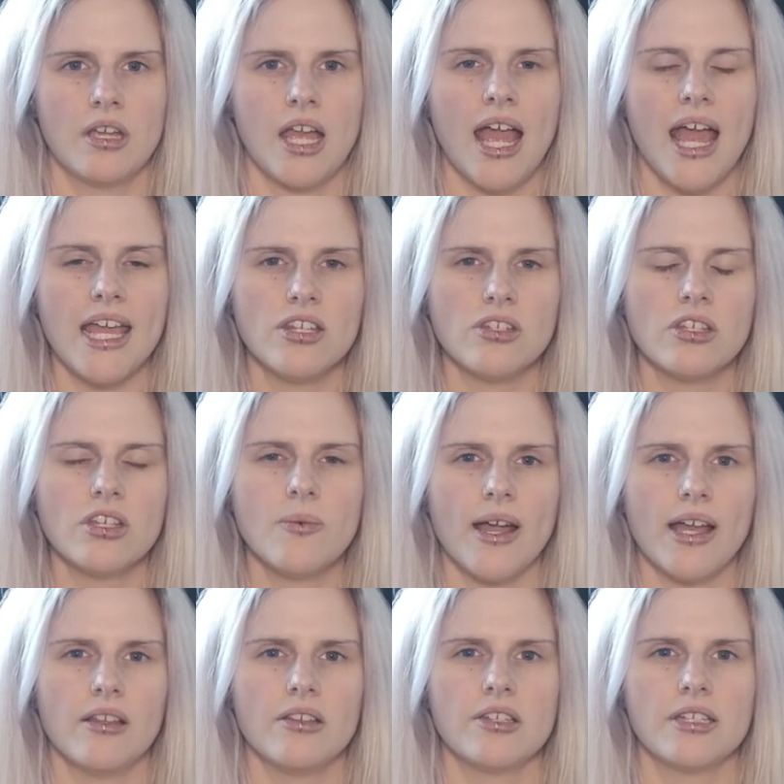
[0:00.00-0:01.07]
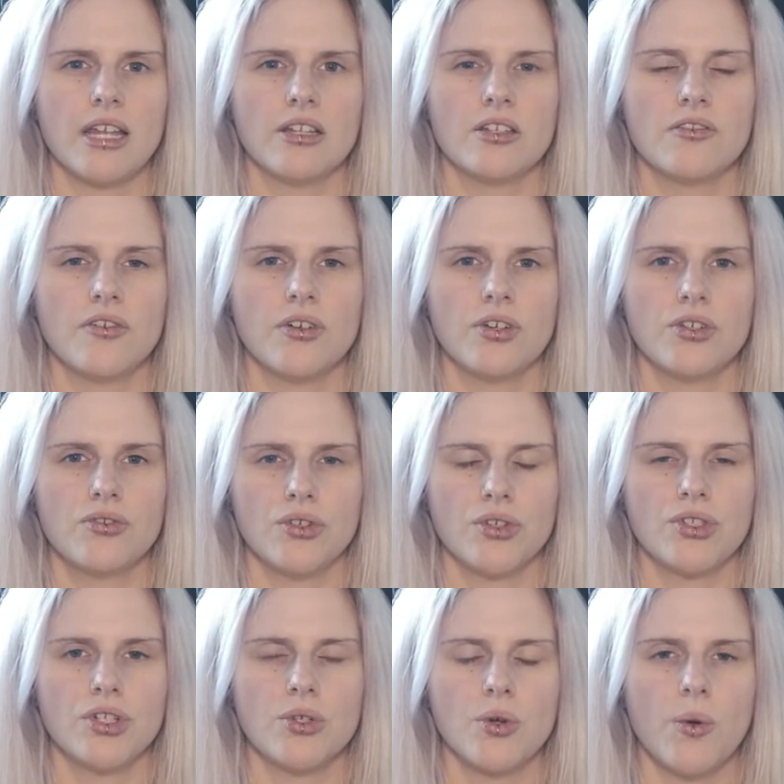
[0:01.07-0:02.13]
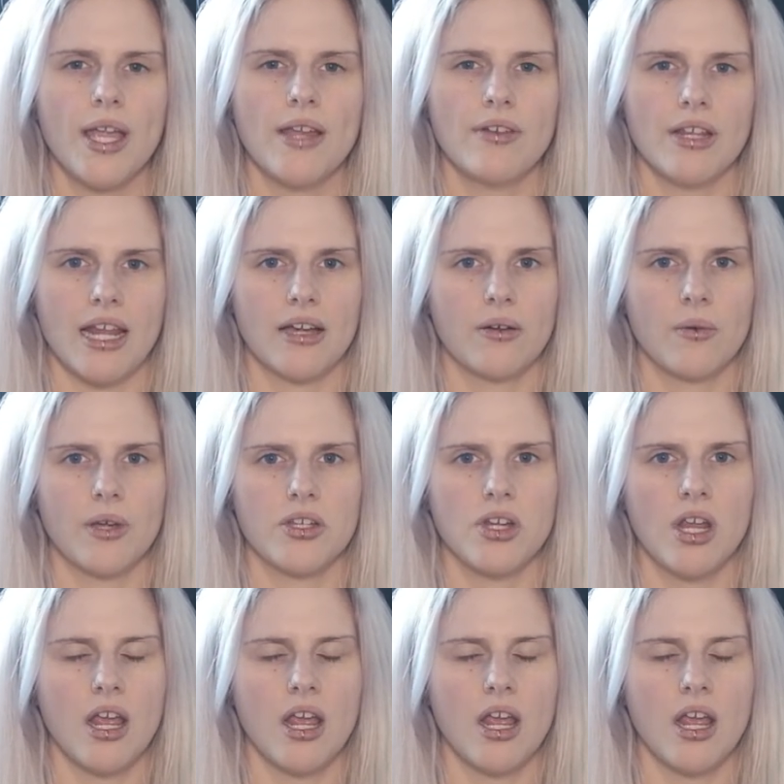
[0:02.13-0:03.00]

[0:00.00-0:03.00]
SQL stands for Structured Query Language,